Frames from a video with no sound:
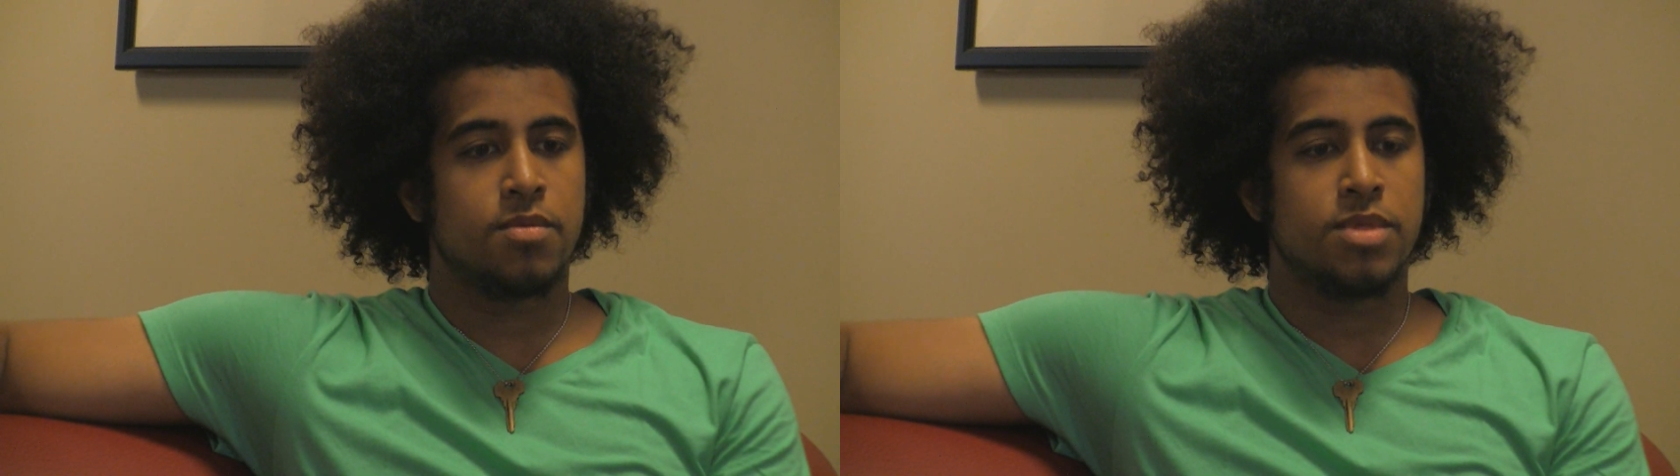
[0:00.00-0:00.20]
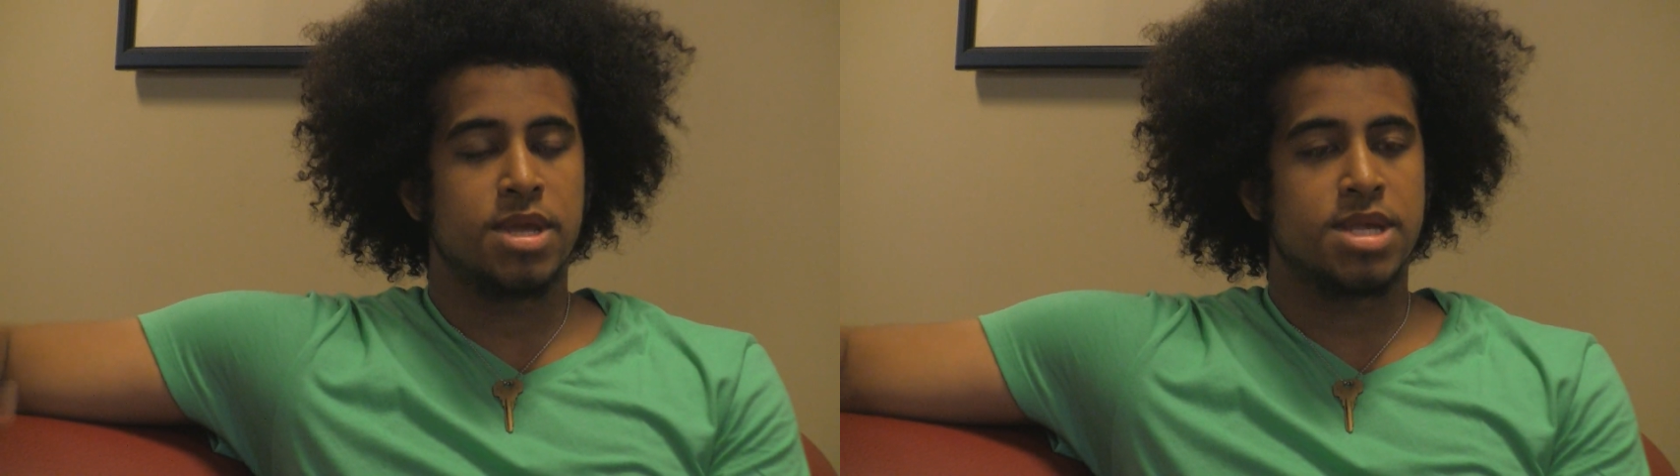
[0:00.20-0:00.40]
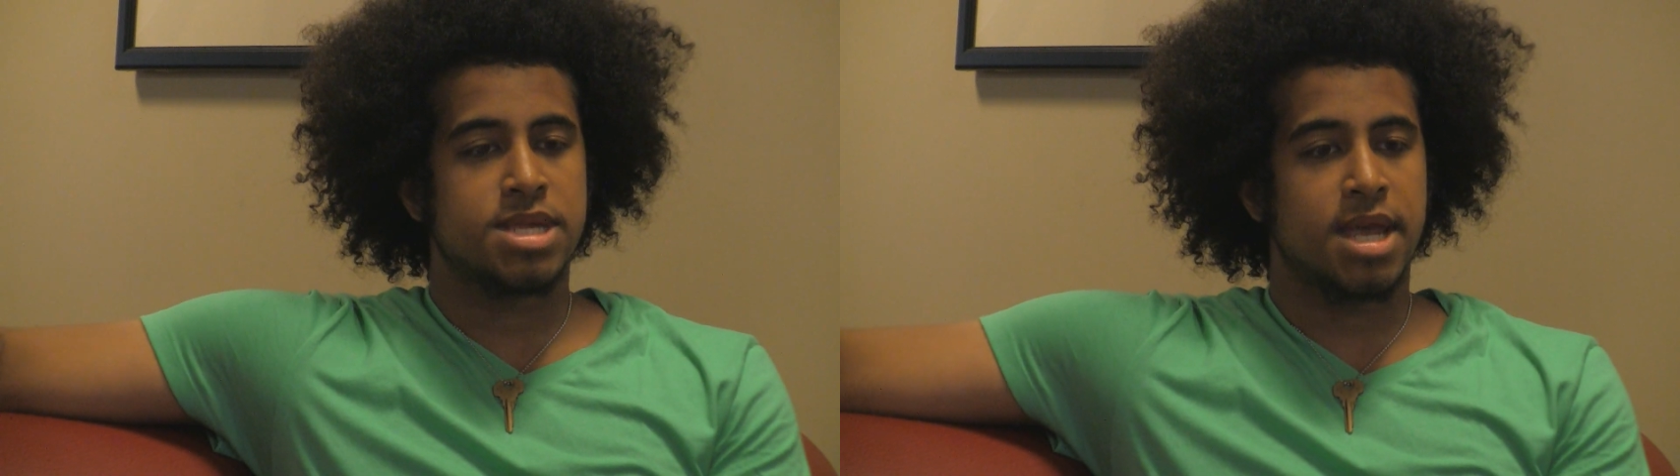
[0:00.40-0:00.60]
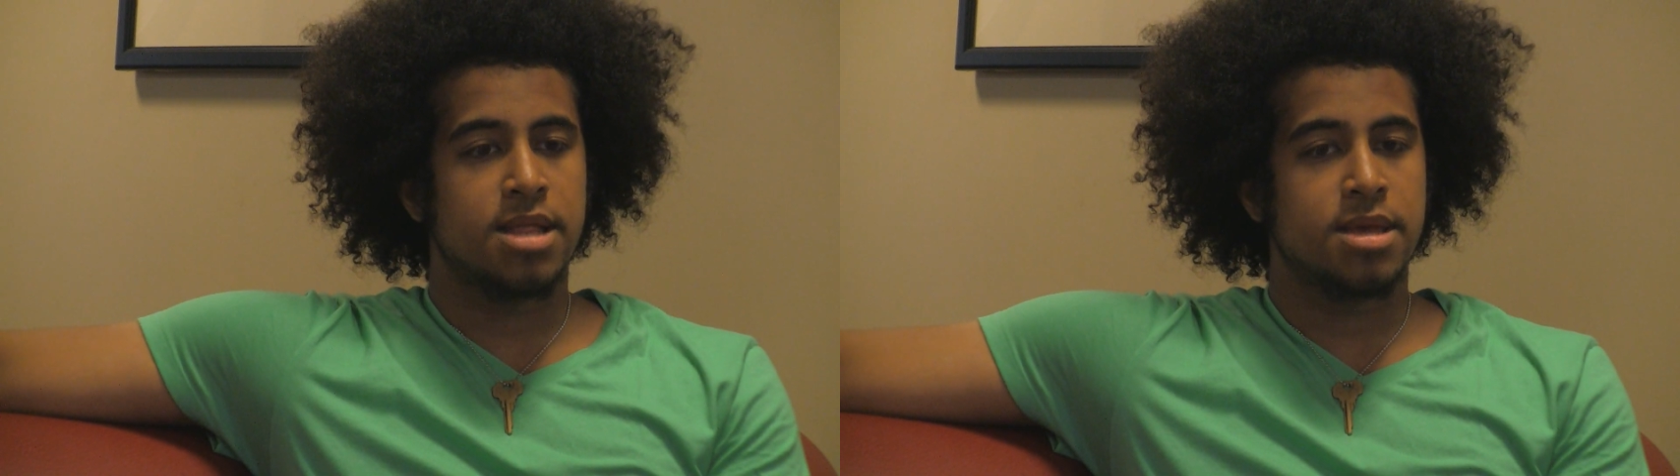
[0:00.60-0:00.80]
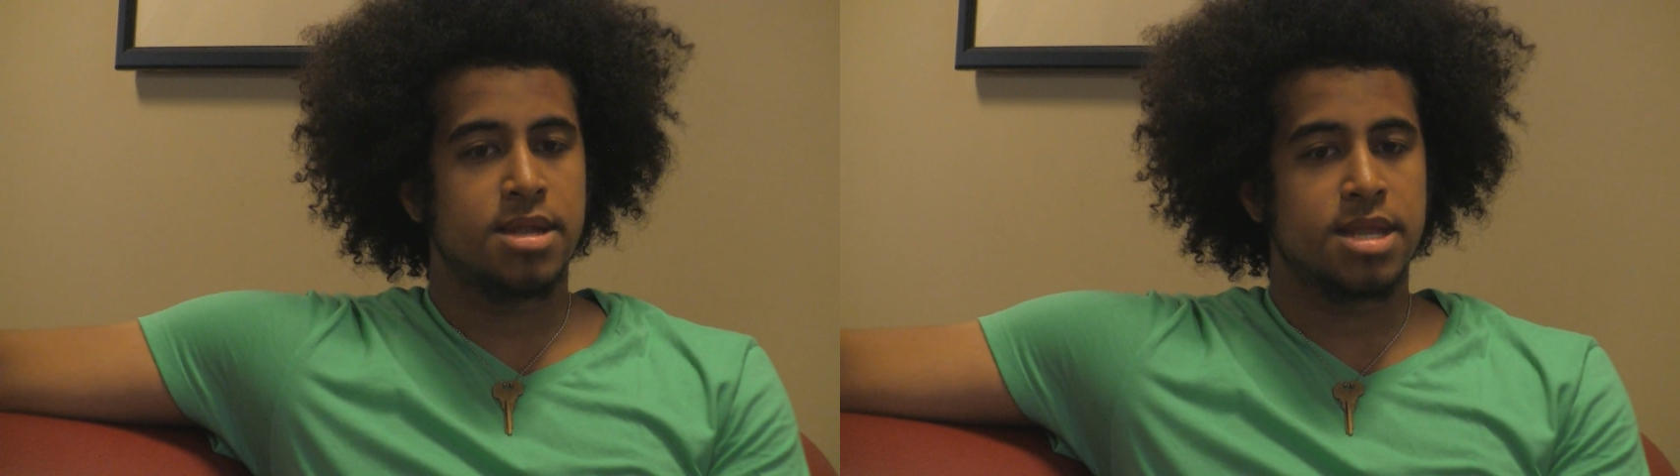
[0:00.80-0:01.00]
the
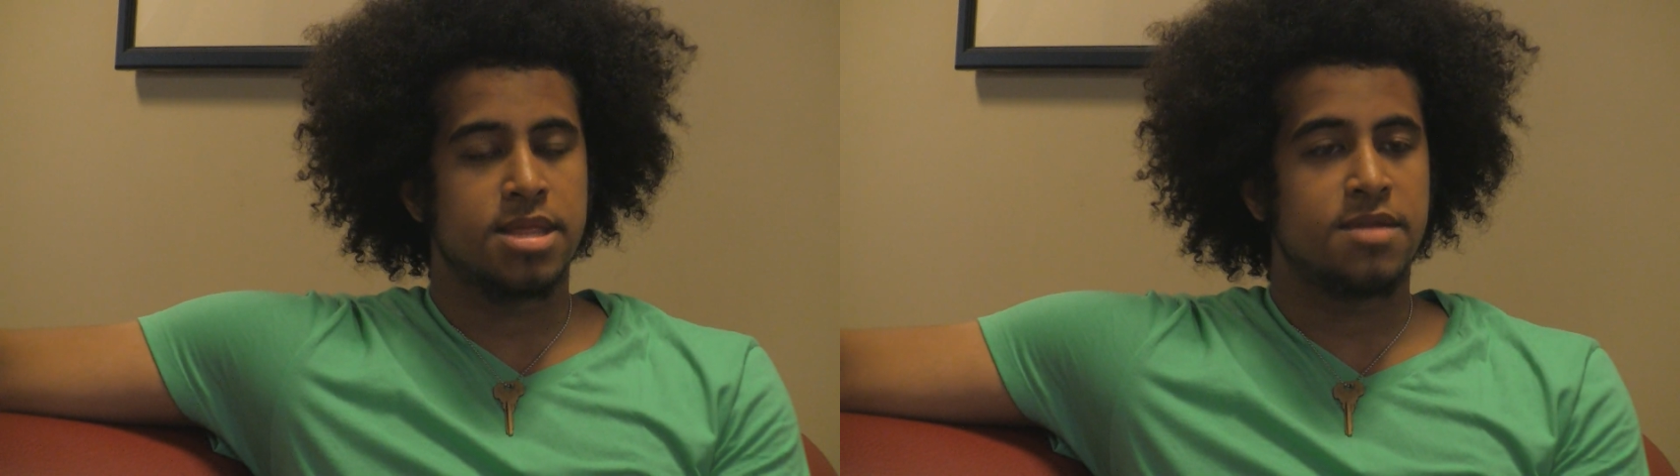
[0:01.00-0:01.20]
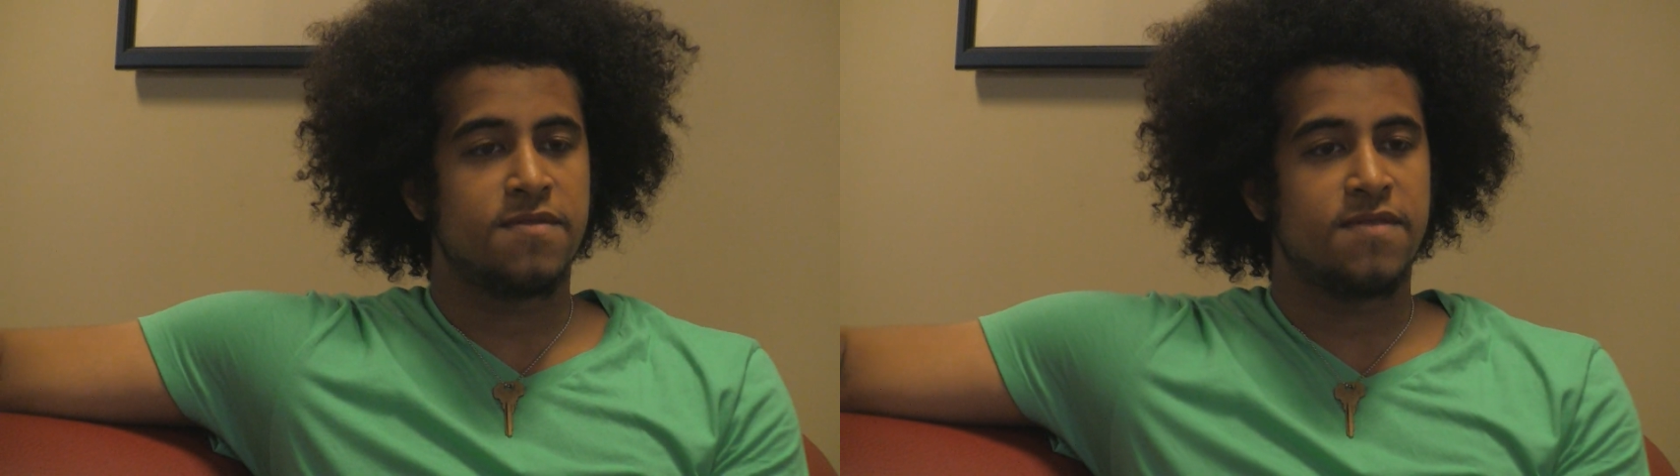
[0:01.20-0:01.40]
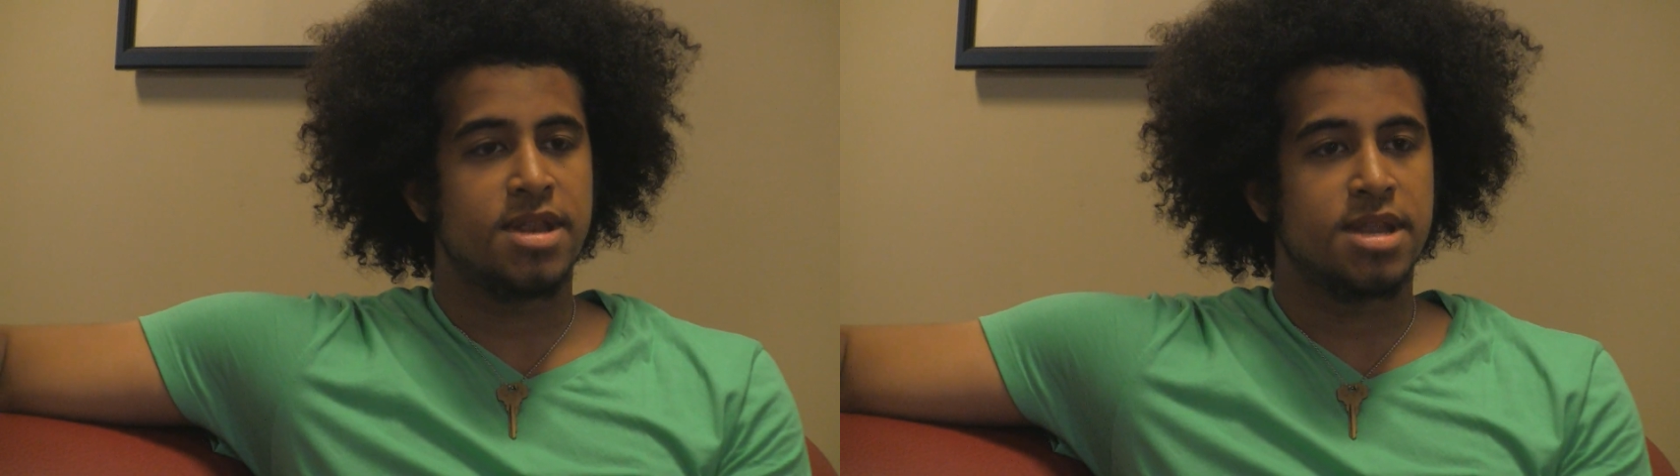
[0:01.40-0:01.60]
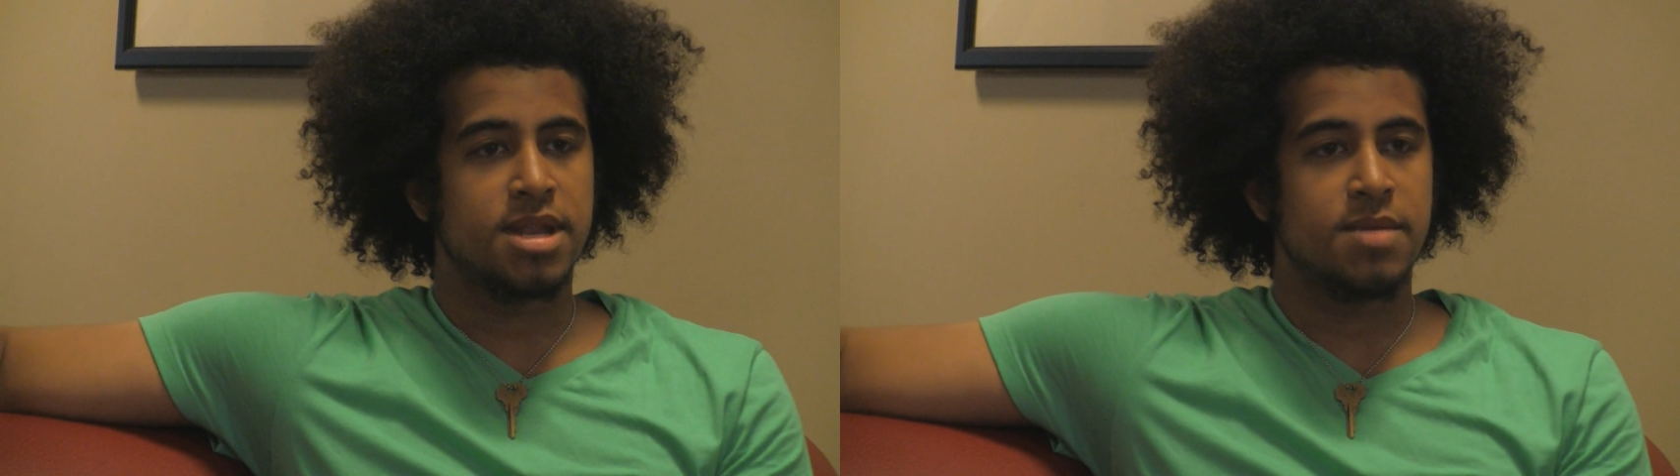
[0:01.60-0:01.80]
assailant and the defendant